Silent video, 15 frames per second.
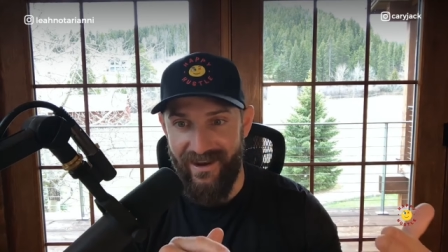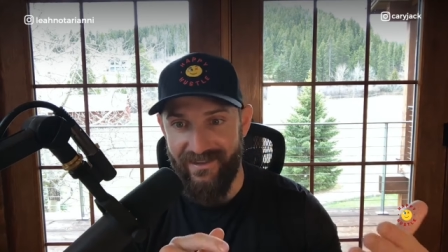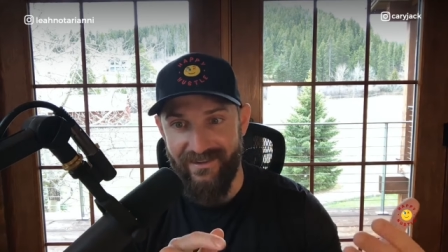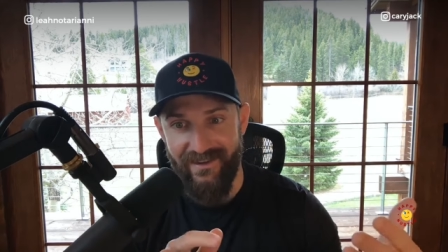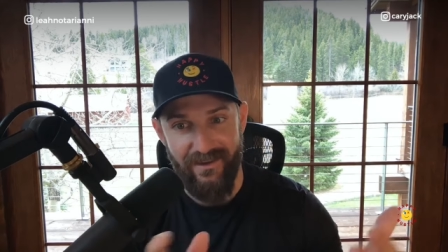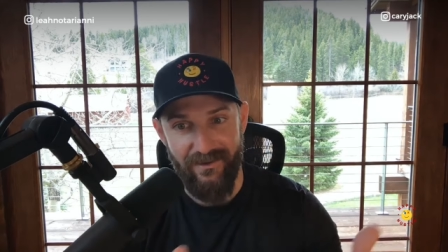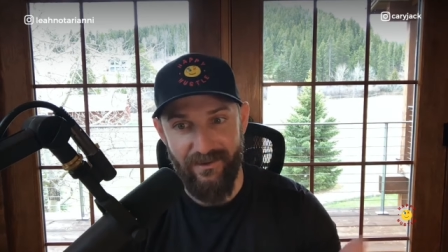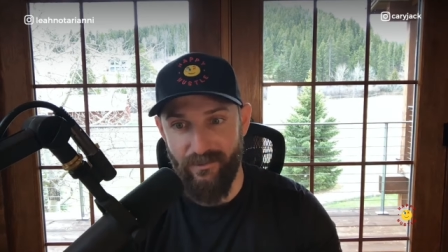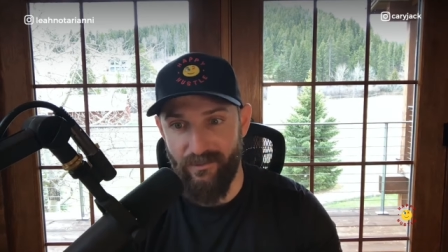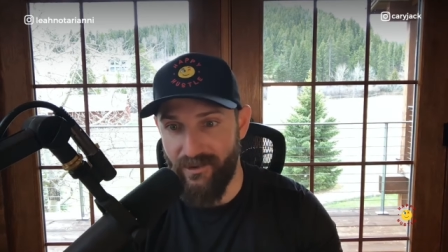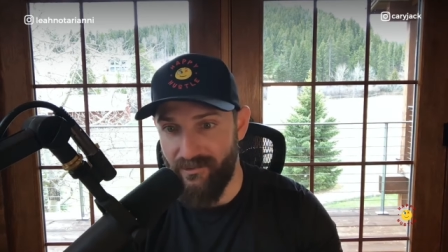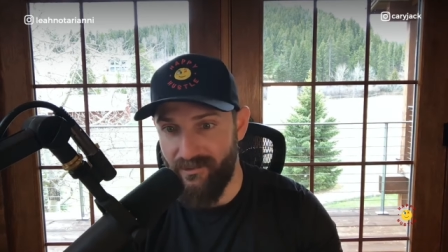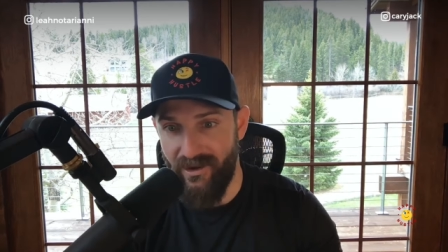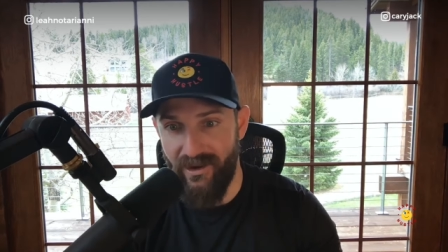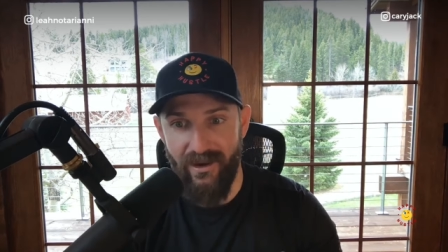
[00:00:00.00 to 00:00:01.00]
and i think
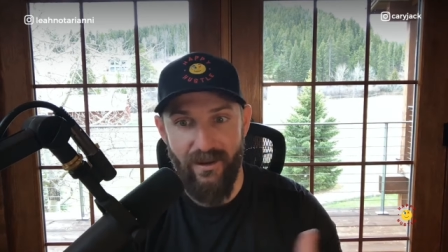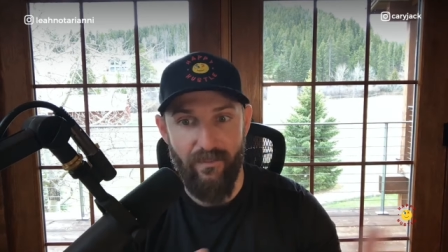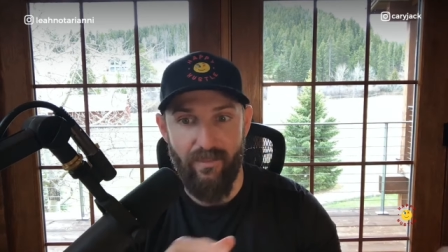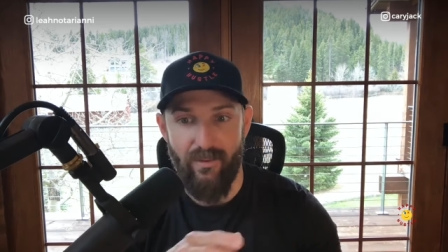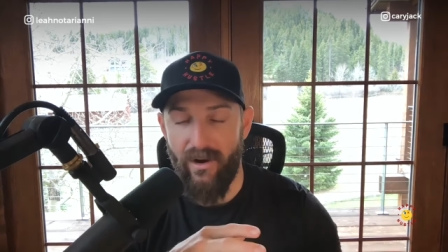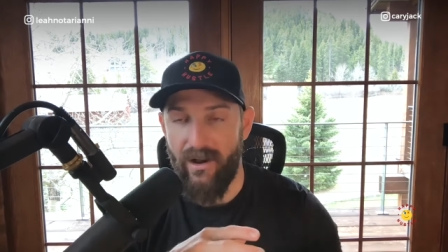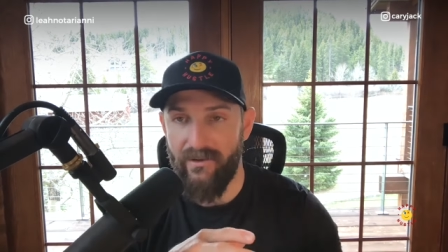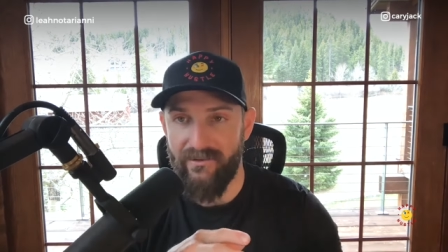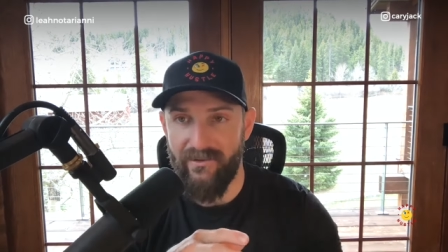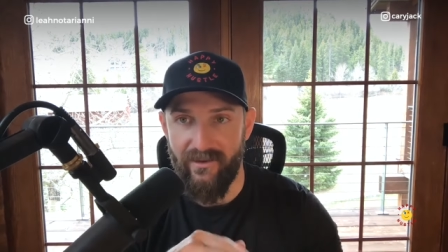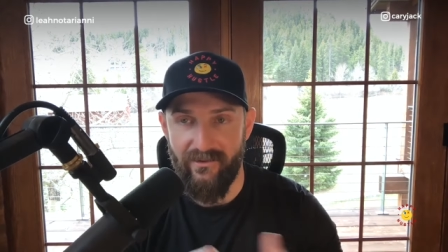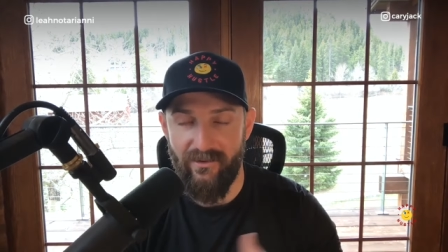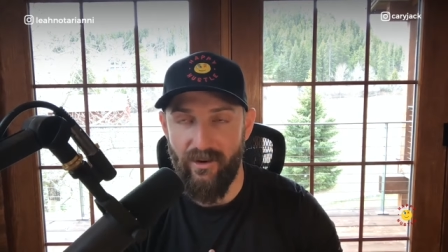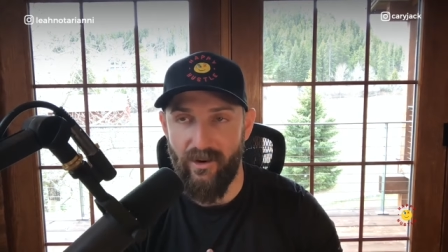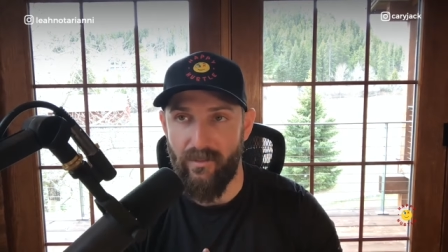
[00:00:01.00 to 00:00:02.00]
routine and
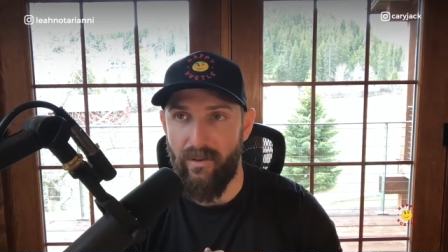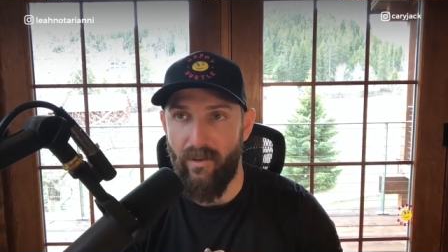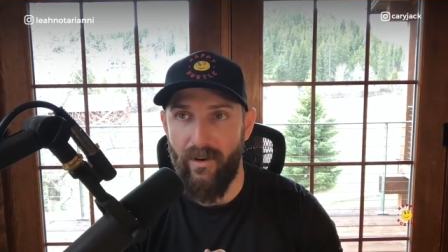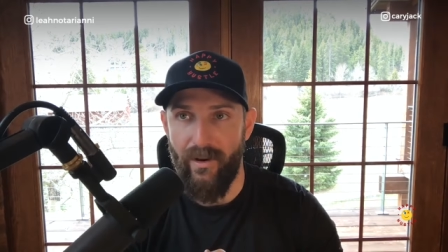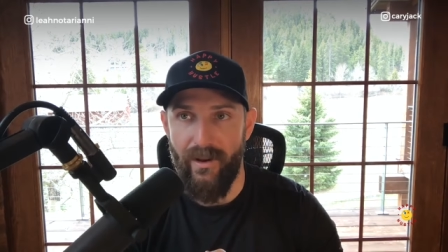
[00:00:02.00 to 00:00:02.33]
process to your